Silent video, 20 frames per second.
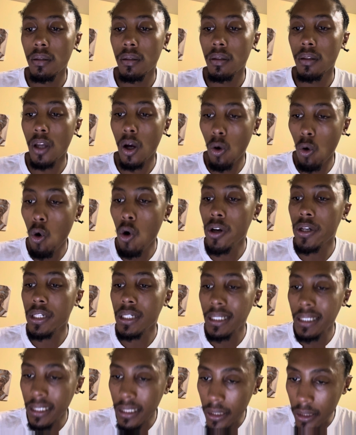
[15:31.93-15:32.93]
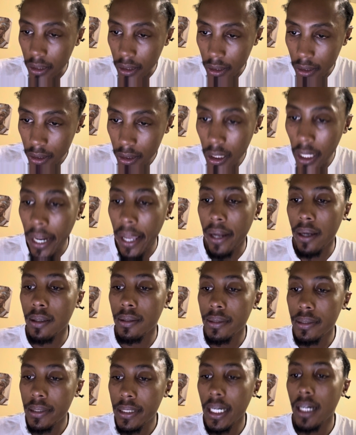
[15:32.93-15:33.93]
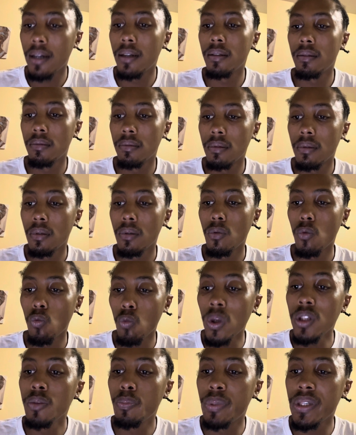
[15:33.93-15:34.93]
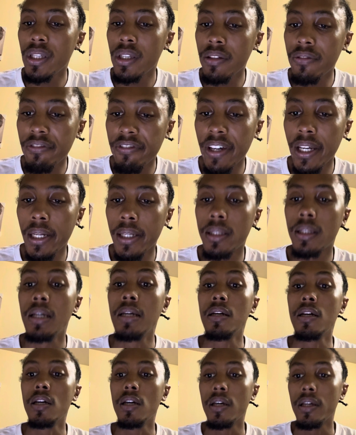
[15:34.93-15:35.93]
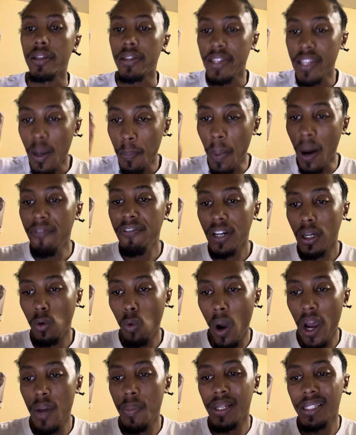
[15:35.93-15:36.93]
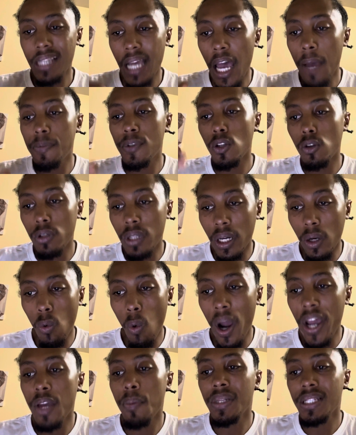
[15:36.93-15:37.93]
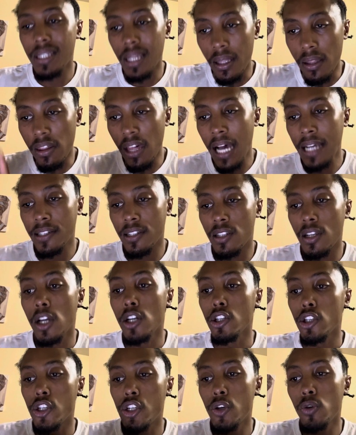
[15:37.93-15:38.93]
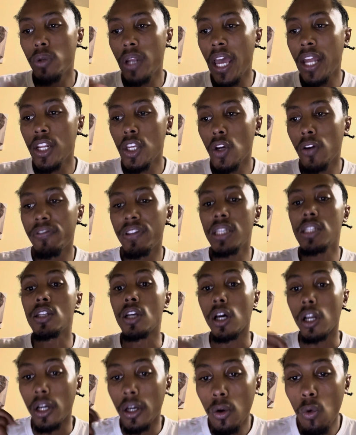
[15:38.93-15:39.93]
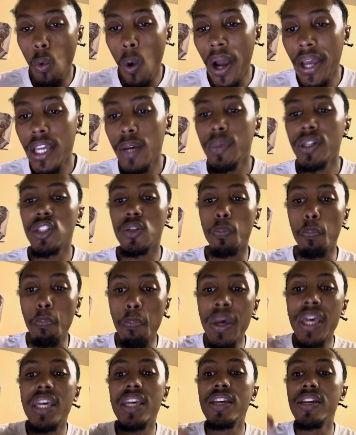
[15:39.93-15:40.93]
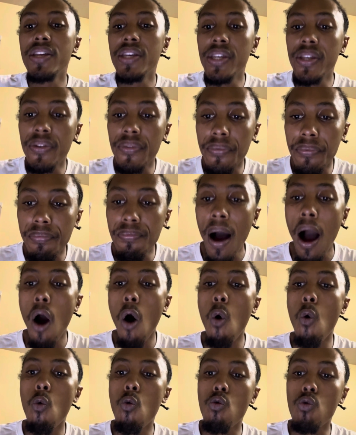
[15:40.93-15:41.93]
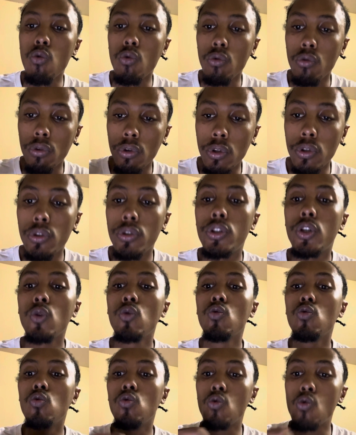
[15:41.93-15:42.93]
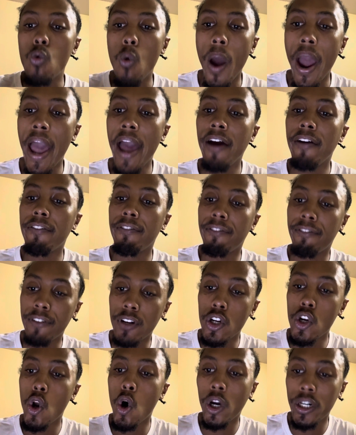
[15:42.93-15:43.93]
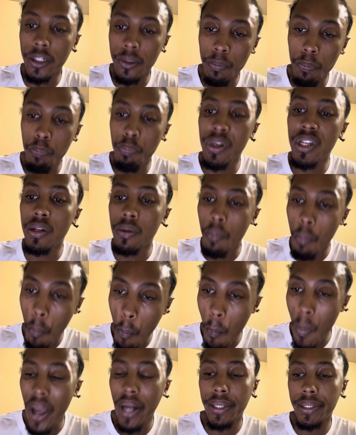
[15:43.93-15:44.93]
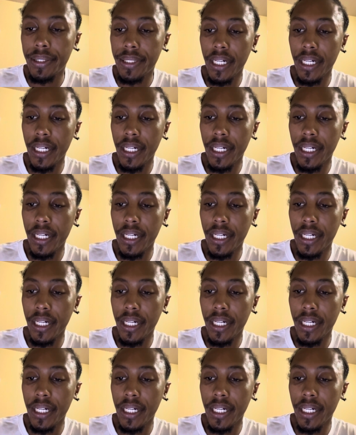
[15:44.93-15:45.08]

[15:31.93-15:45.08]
the contract will be invalid. The above requirements are absolute requirements. Thus, should any of these requirements be found to have not been met,